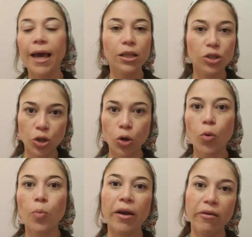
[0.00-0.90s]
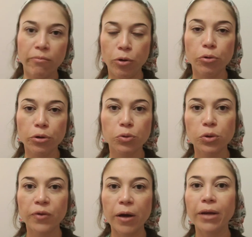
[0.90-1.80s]
and so my
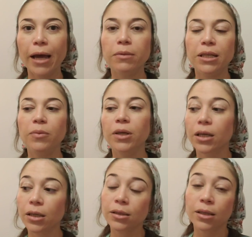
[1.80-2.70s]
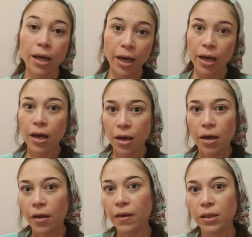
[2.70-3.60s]
uterus was found empty because
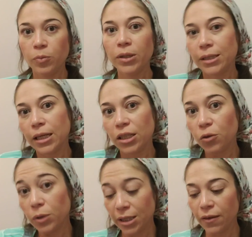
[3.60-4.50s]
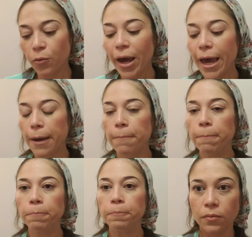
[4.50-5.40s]
this placenta was in the way.